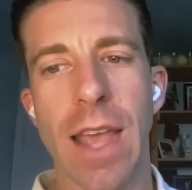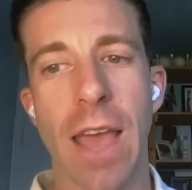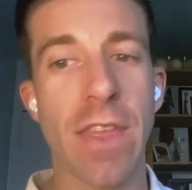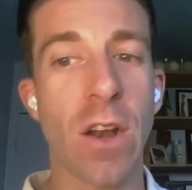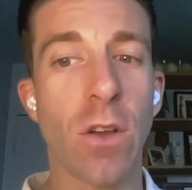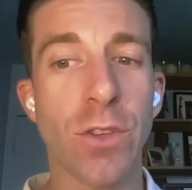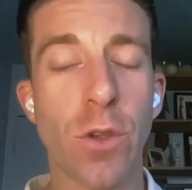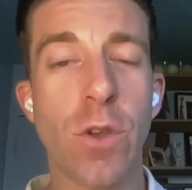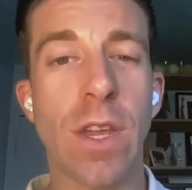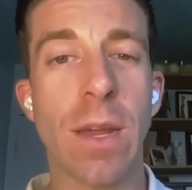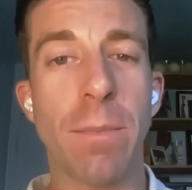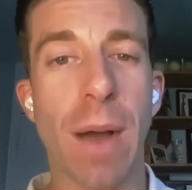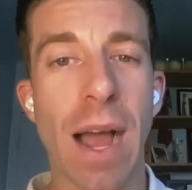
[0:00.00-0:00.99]
And then also you
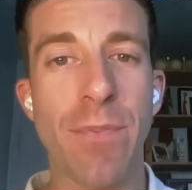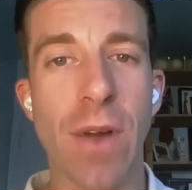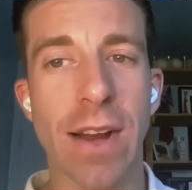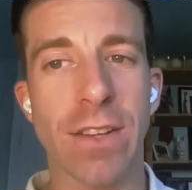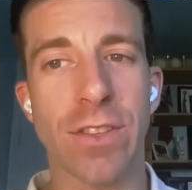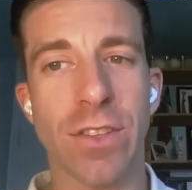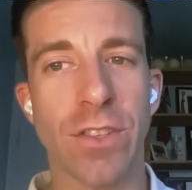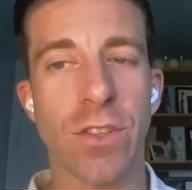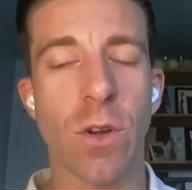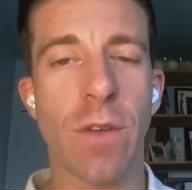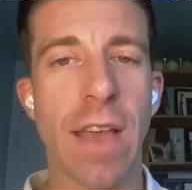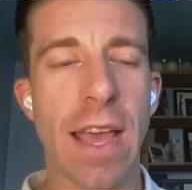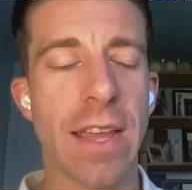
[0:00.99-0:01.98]
can buy practices.
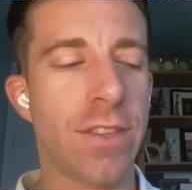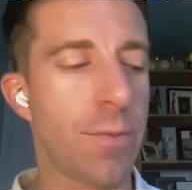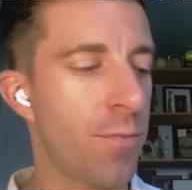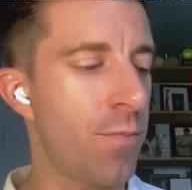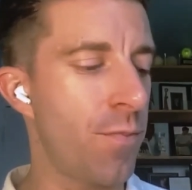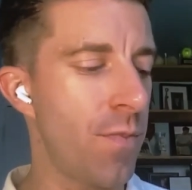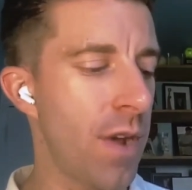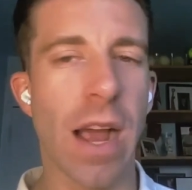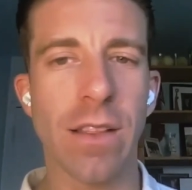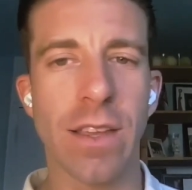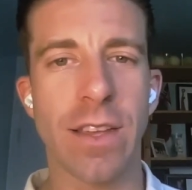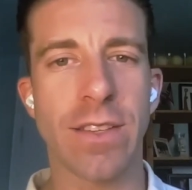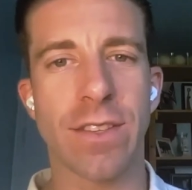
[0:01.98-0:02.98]
So I've had some
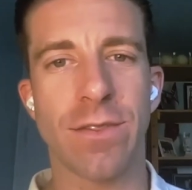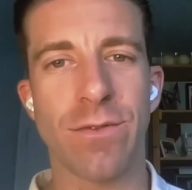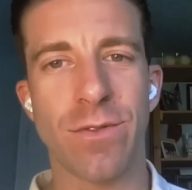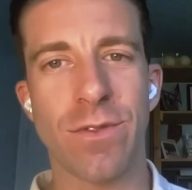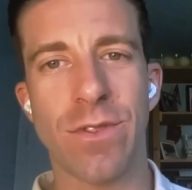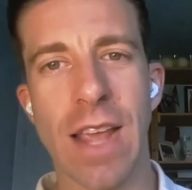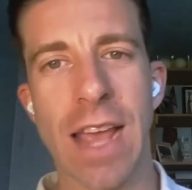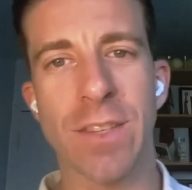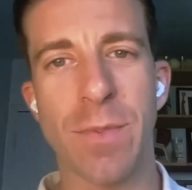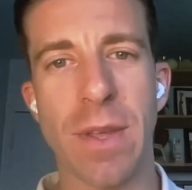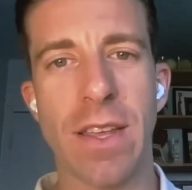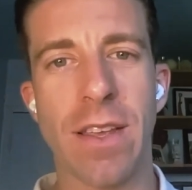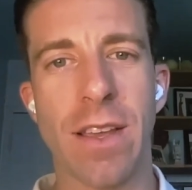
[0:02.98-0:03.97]
colleagues
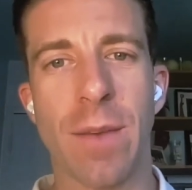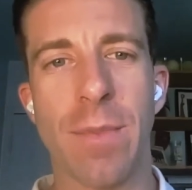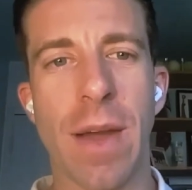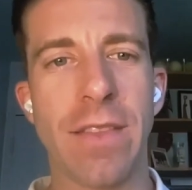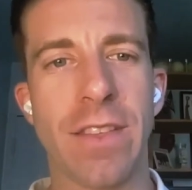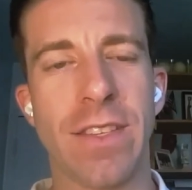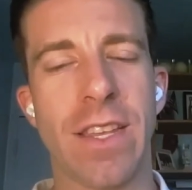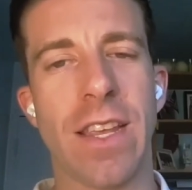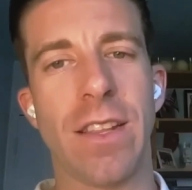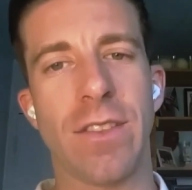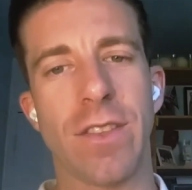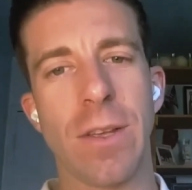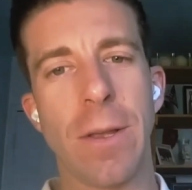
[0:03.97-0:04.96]
ask me uh, behind the
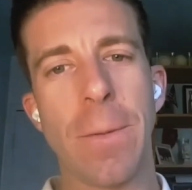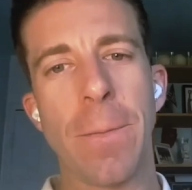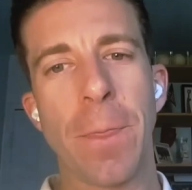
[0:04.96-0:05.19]
scenes